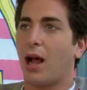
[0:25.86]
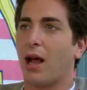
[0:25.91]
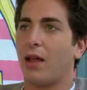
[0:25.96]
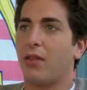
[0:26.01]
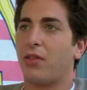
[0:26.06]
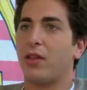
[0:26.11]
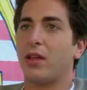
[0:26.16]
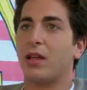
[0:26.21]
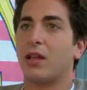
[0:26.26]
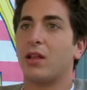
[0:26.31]
I
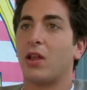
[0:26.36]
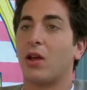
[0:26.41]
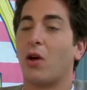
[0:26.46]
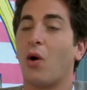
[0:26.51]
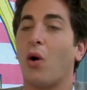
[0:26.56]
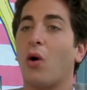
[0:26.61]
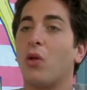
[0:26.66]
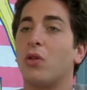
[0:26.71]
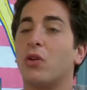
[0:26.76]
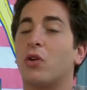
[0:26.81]
think like
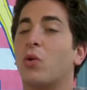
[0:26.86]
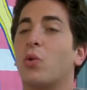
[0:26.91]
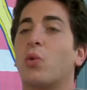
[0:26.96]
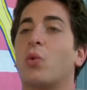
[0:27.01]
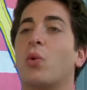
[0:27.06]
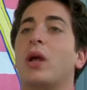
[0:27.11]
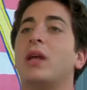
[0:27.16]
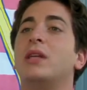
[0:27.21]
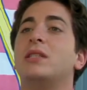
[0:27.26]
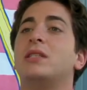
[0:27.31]
all the
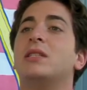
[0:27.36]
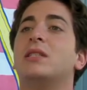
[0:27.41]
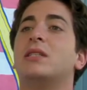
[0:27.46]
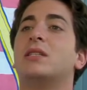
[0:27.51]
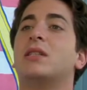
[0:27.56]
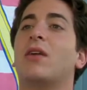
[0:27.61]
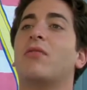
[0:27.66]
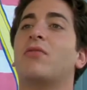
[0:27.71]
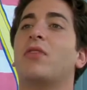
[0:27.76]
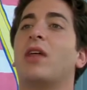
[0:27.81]
crazy
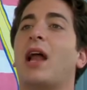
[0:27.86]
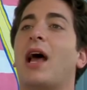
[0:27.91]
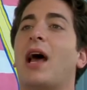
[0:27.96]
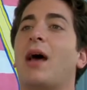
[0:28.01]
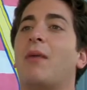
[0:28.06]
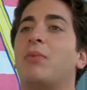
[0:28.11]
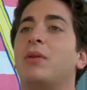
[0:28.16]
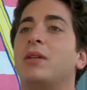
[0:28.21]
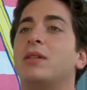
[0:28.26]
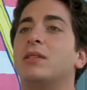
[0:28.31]
stuff that
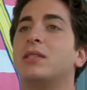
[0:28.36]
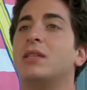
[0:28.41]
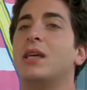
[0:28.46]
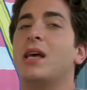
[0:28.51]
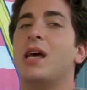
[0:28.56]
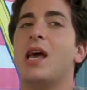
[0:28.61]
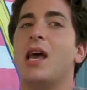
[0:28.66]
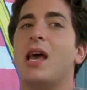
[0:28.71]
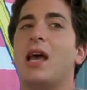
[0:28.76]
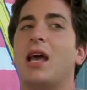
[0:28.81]
happens
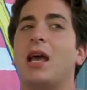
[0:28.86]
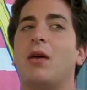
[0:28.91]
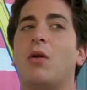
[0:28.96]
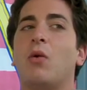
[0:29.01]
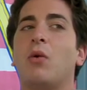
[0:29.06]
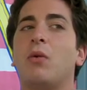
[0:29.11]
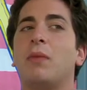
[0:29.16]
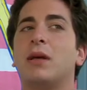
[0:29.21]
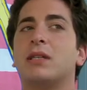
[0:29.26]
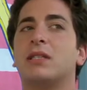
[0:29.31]
it
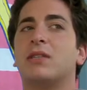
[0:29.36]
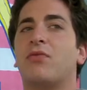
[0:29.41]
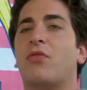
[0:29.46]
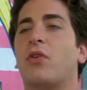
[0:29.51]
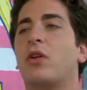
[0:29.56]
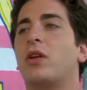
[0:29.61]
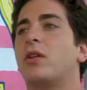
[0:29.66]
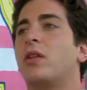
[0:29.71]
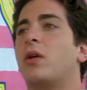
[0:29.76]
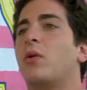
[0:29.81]
only makes it
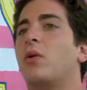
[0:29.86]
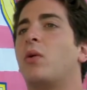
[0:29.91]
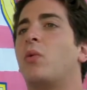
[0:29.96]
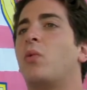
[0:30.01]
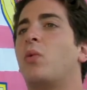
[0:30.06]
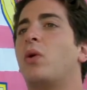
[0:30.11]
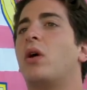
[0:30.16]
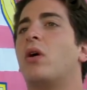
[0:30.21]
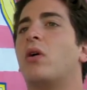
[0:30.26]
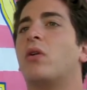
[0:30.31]
funnier that
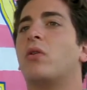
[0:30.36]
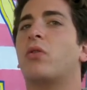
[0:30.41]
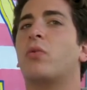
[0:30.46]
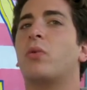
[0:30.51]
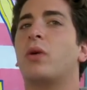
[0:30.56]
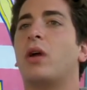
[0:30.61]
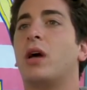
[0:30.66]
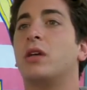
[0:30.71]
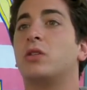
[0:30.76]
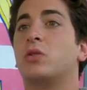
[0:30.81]
we are
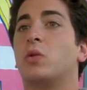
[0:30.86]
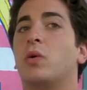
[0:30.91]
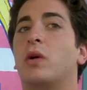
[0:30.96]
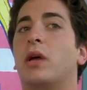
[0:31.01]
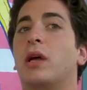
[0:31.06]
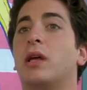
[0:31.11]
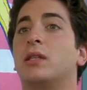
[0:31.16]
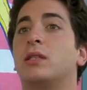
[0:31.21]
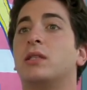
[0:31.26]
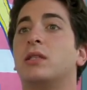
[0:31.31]
three high school
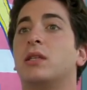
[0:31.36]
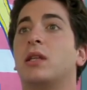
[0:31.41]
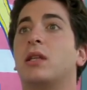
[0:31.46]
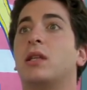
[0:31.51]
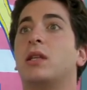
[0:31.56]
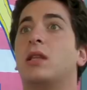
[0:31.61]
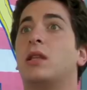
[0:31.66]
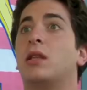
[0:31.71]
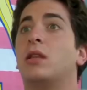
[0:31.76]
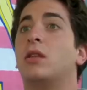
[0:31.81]
kids,
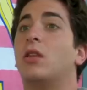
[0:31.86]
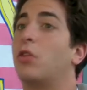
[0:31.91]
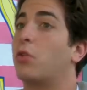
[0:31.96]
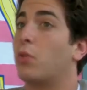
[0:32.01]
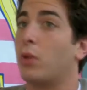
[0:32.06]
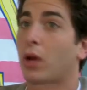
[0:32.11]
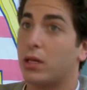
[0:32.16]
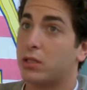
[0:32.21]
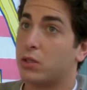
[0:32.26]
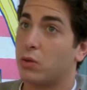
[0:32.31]
the
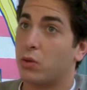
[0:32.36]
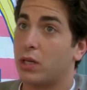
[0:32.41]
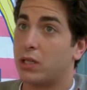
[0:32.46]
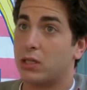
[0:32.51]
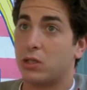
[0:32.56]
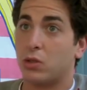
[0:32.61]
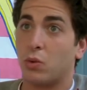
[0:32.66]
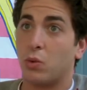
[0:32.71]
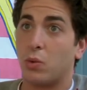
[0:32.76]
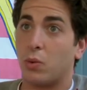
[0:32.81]
three high school
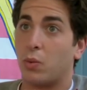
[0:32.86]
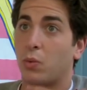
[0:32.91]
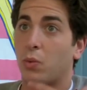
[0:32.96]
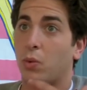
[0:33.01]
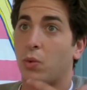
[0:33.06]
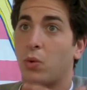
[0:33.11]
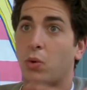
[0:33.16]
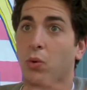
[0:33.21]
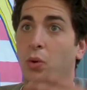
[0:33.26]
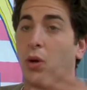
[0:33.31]
kids who
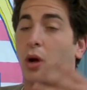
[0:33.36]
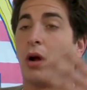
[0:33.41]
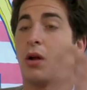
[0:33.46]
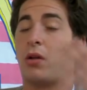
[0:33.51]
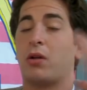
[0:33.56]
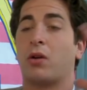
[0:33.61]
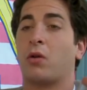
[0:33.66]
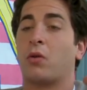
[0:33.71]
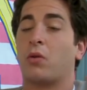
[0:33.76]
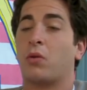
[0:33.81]
who we are.
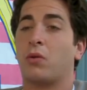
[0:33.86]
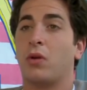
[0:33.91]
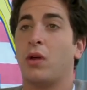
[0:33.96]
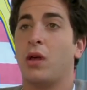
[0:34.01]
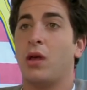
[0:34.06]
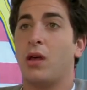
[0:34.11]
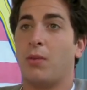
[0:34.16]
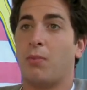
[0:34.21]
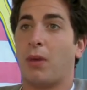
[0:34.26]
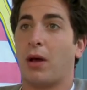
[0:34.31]
You know,
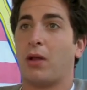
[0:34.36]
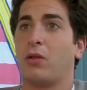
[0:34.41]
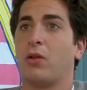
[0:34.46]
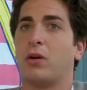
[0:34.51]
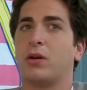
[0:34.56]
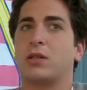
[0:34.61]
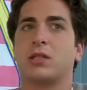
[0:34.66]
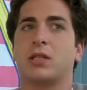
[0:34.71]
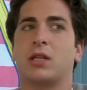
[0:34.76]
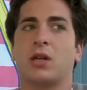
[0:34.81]
by
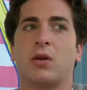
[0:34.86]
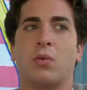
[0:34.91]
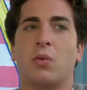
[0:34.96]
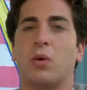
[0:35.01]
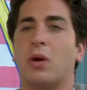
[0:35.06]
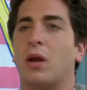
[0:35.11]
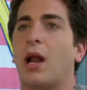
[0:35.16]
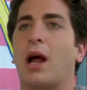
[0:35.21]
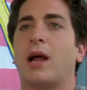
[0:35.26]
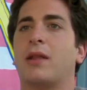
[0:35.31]
looks, you know,
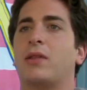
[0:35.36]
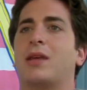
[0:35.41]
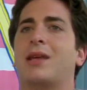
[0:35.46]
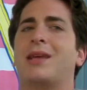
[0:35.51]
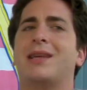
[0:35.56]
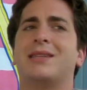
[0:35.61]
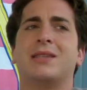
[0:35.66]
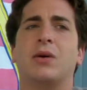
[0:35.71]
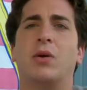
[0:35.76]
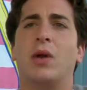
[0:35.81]
we're not the
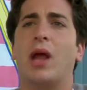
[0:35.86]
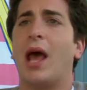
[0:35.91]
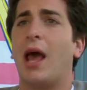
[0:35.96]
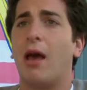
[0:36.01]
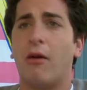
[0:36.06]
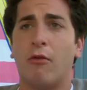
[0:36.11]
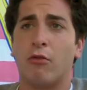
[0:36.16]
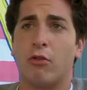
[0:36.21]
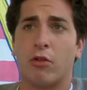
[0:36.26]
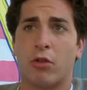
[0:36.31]
kids that would
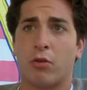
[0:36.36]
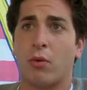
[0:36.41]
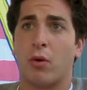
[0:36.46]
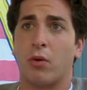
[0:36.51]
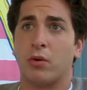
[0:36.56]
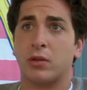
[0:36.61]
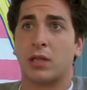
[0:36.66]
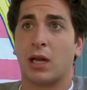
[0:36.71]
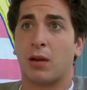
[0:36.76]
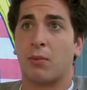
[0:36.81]
ever throw
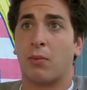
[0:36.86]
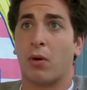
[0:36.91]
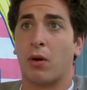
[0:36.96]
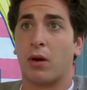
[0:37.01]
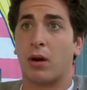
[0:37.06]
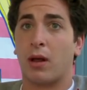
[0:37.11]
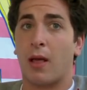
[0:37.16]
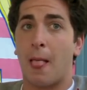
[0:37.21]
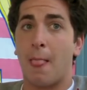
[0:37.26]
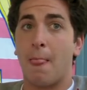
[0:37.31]
this kind of
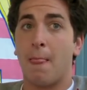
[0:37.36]
party.